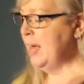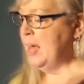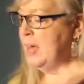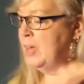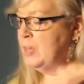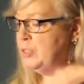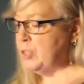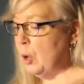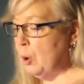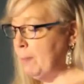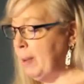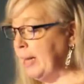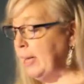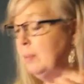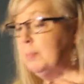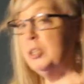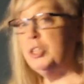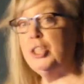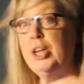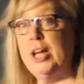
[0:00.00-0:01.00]
So my name
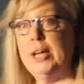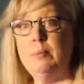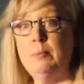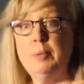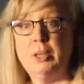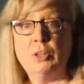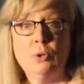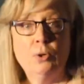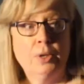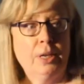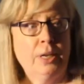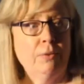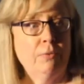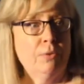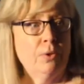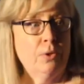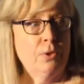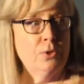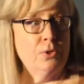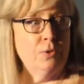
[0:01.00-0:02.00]
is Shannon McNerney.
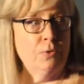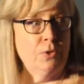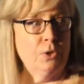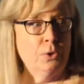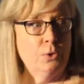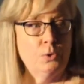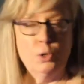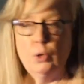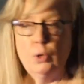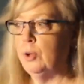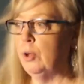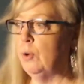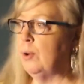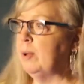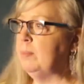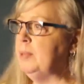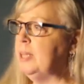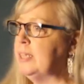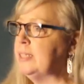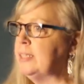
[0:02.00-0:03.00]
For those of you who don't know,
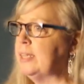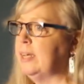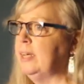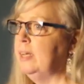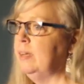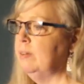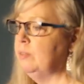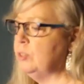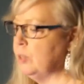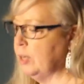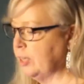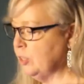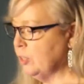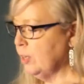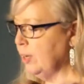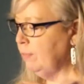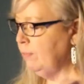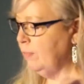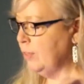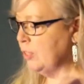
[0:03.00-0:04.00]
I'm the executive director
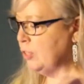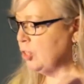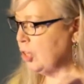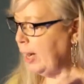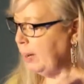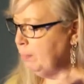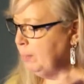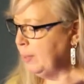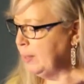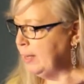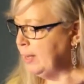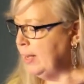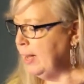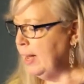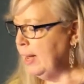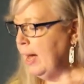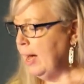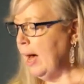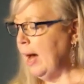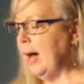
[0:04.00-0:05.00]
of Fishtrap.
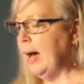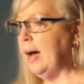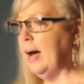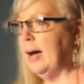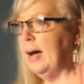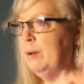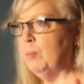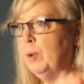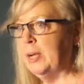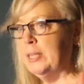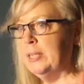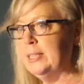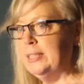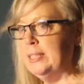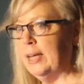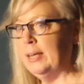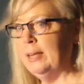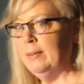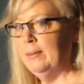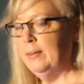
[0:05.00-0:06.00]
I wanted to
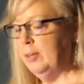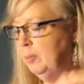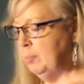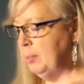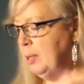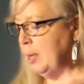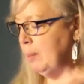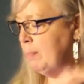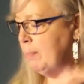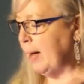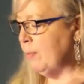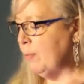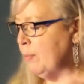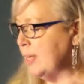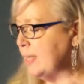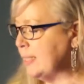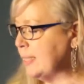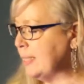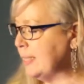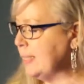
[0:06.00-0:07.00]
tell you a little bit about
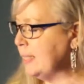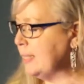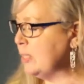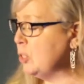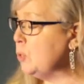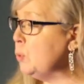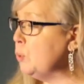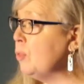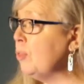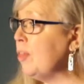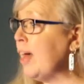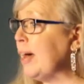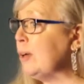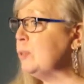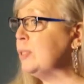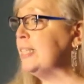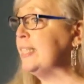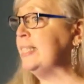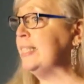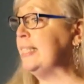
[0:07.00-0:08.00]
this. Since
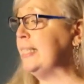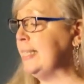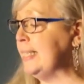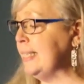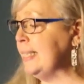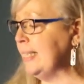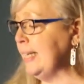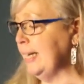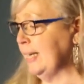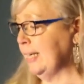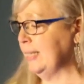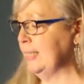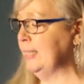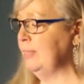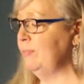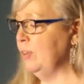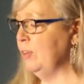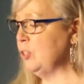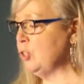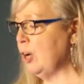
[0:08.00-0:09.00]
2006,
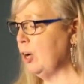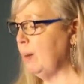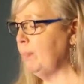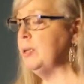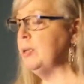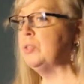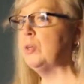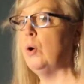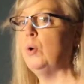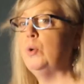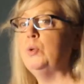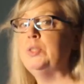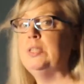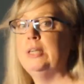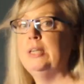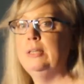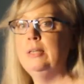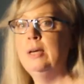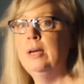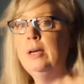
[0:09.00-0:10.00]
Fishtrap has
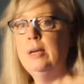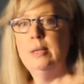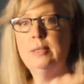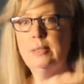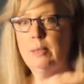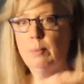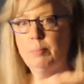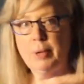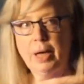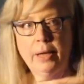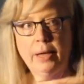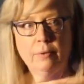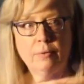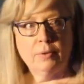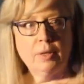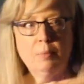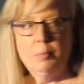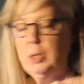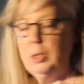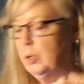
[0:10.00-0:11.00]
hosted some kind of
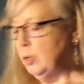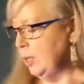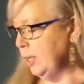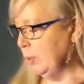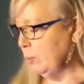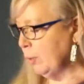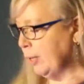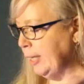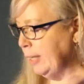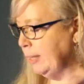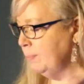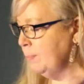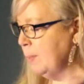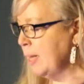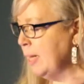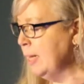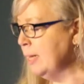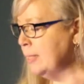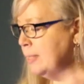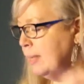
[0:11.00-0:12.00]
community read,
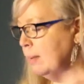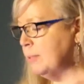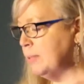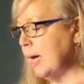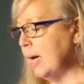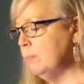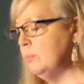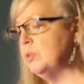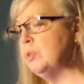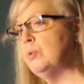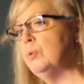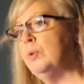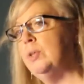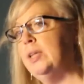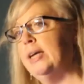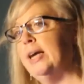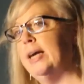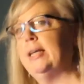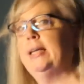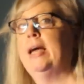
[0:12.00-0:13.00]
sometimes through
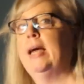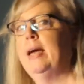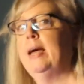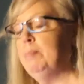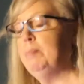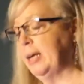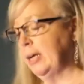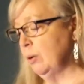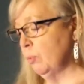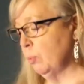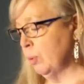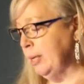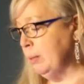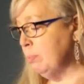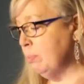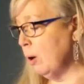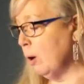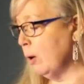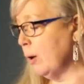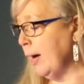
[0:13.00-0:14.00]
the NEA Big Read
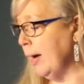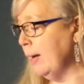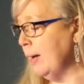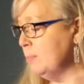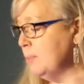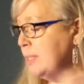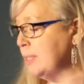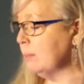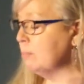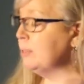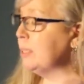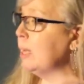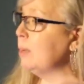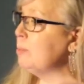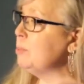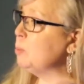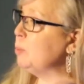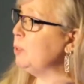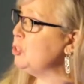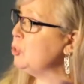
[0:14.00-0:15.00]
program.
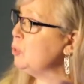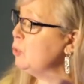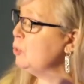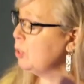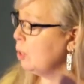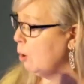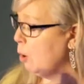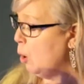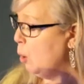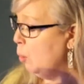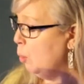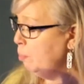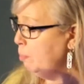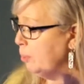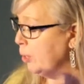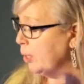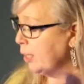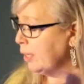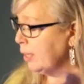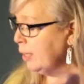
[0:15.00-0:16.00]
Sometimes we choose our own
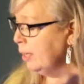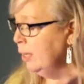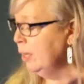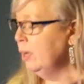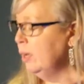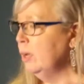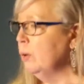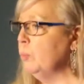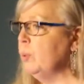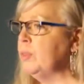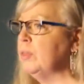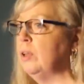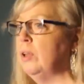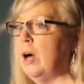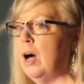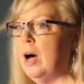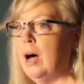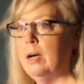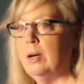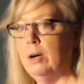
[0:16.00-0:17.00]
book with a,
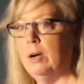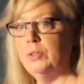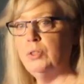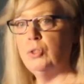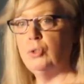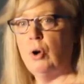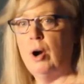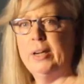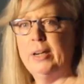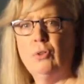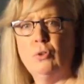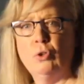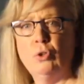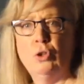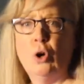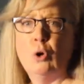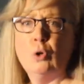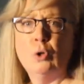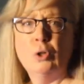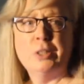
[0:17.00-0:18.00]
long, a strong either
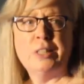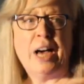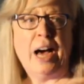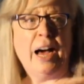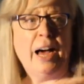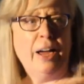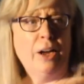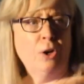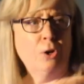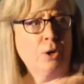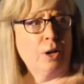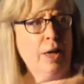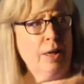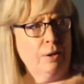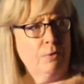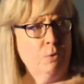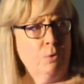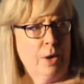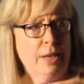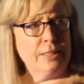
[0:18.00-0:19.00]
local tie or kind
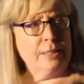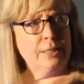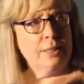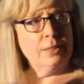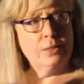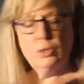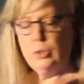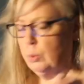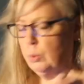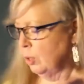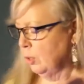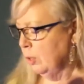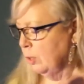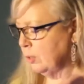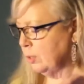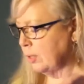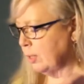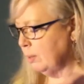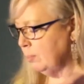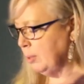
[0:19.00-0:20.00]
of resonance to our
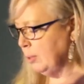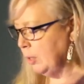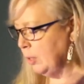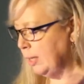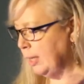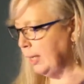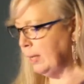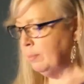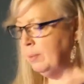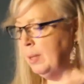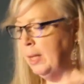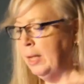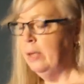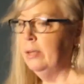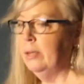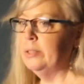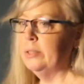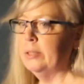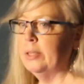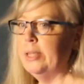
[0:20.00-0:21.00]
local community.
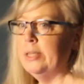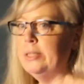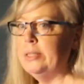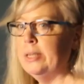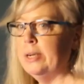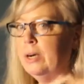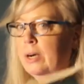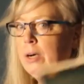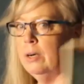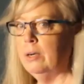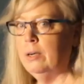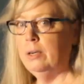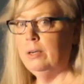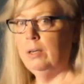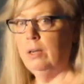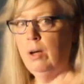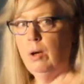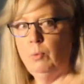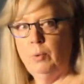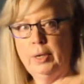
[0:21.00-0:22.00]
So this year,
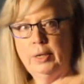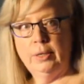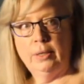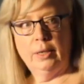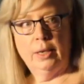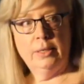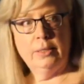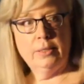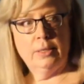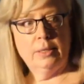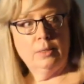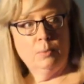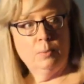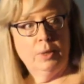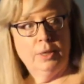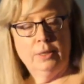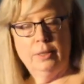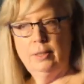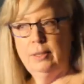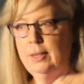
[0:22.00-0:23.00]
y'all recognize this
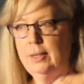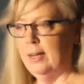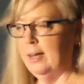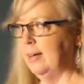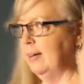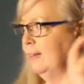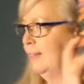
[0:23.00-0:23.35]
one? Yeah?